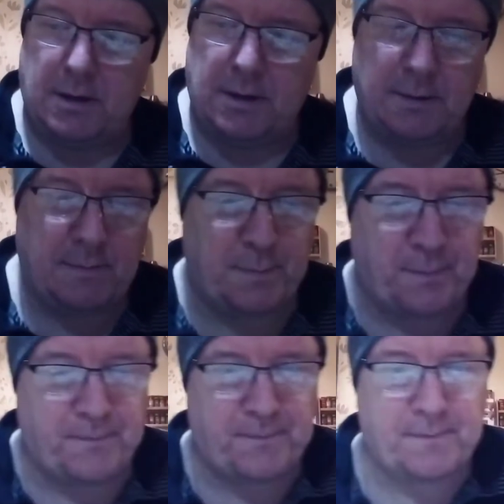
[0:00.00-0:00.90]

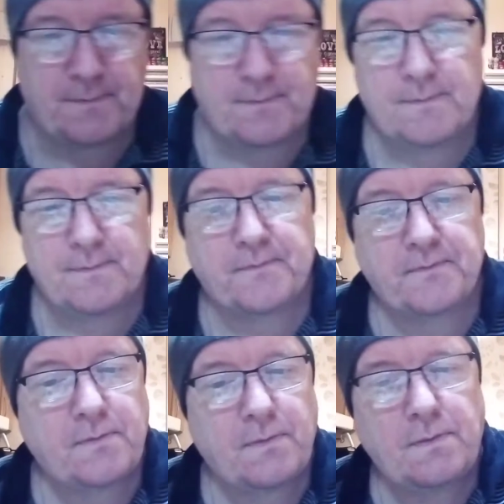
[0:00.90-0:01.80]

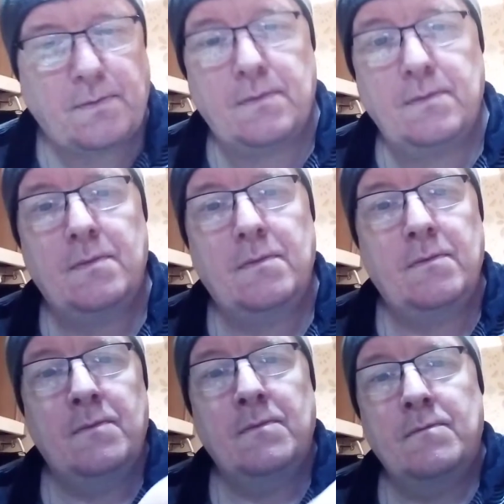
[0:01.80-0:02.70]

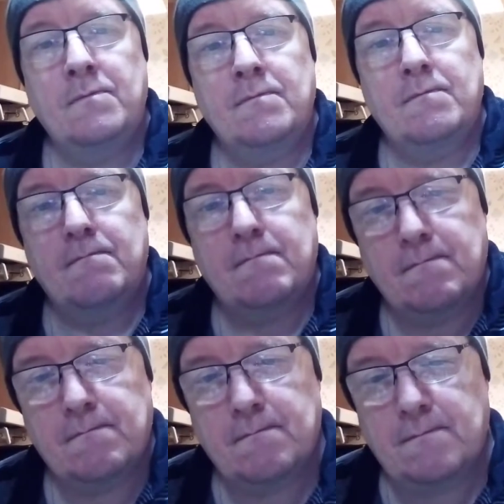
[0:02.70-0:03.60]

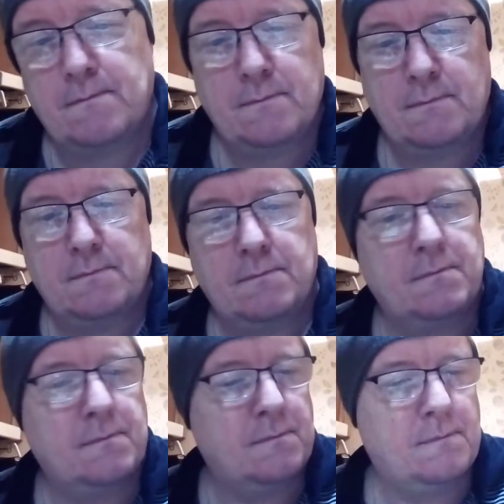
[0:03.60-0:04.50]

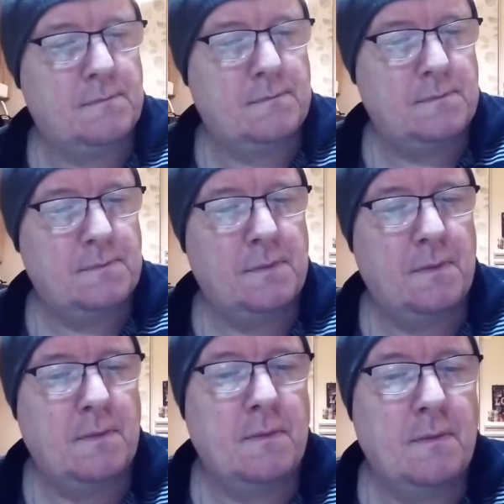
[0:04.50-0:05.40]

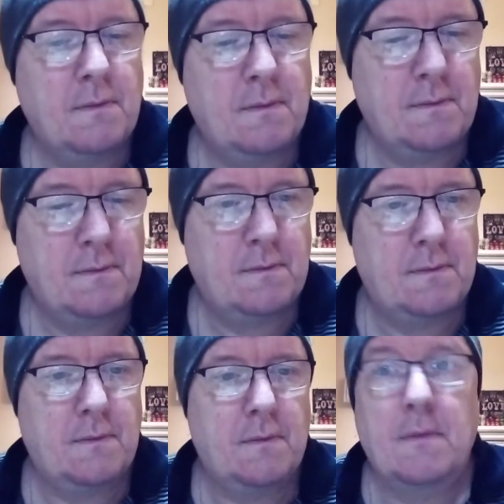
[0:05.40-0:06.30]

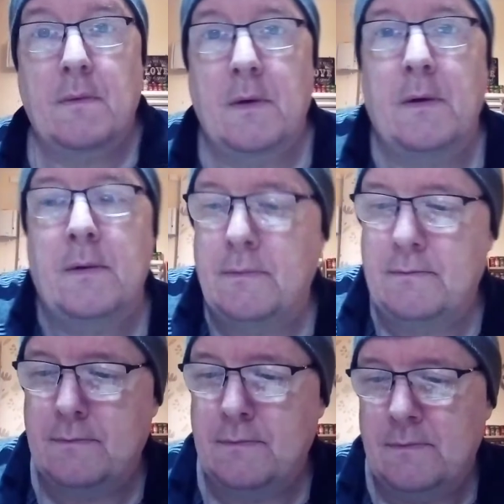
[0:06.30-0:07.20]

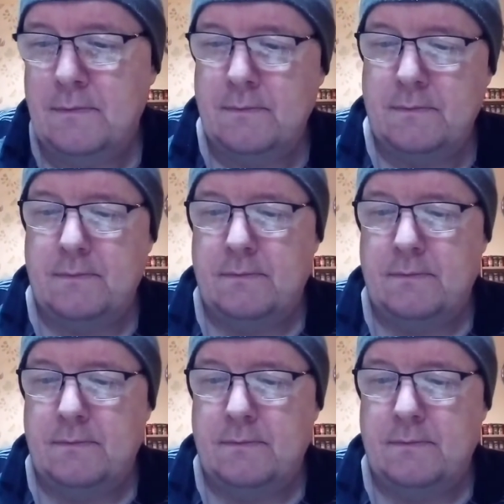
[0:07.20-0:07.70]
(no one is talking)